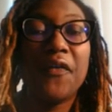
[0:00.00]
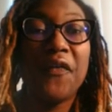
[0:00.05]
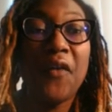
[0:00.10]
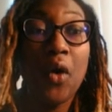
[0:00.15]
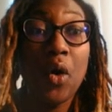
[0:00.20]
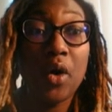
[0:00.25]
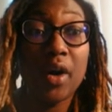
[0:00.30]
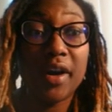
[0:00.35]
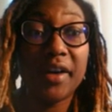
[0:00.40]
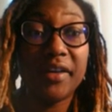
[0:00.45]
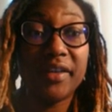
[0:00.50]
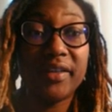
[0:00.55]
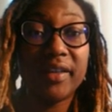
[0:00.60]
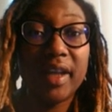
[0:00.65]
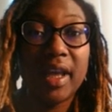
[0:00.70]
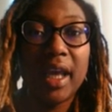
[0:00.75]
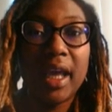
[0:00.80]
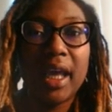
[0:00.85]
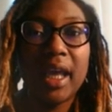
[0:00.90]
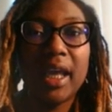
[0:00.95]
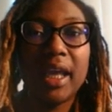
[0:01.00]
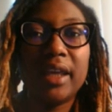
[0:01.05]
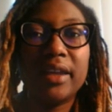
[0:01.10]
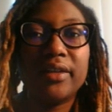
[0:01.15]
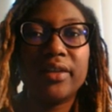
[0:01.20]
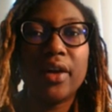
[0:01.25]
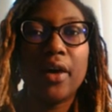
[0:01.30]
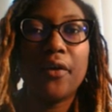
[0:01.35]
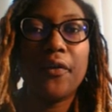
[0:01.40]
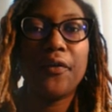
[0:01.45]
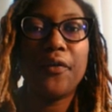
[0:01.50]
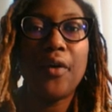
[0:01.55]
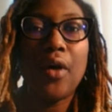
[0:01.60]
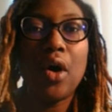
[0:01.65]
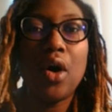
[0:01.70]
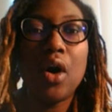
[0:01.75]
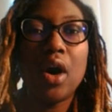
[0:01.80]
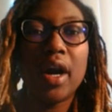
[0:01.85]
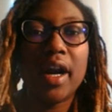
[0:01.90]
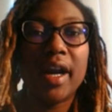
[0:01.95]
Fourths is
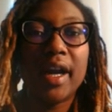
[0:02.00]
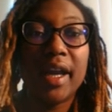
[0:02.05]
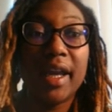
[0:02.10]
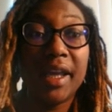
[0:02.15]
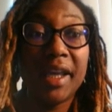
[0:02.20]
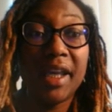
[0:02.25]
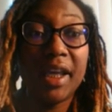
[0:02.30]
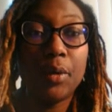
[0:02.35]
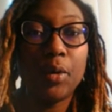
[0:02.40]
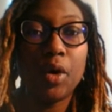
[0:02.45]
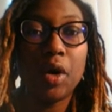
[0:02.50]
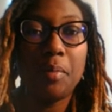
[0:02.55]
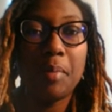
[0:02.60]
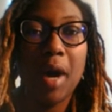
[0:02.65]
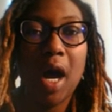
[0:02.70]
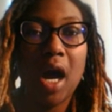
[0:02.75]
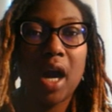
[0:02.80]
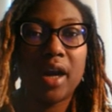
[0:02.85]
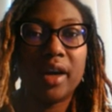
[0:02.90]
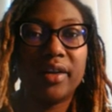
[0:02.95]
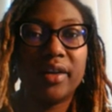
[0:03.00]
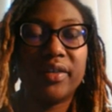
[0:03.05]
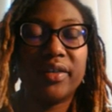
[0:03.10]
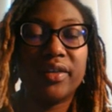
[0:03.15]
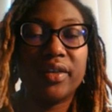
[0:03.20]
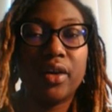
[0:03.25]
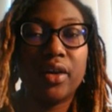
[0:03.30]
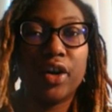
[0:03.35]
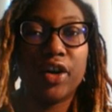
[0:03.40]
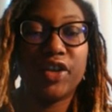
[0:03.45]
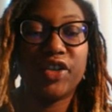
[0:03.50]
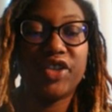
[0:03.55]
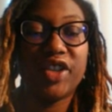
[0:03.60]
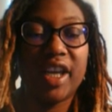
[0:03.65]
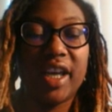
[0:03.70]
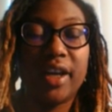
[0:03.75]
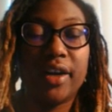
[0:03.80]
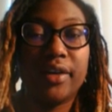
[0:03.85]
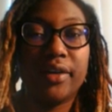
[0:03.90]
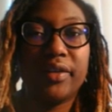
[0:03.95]
4 equal parts or
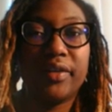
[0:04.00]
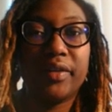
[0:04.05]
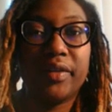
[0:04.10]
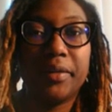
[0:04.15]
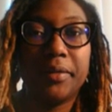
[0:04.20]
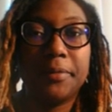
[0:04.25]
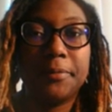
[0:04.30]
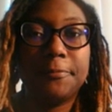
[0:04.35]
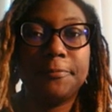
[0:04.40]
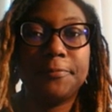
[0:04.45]
shares.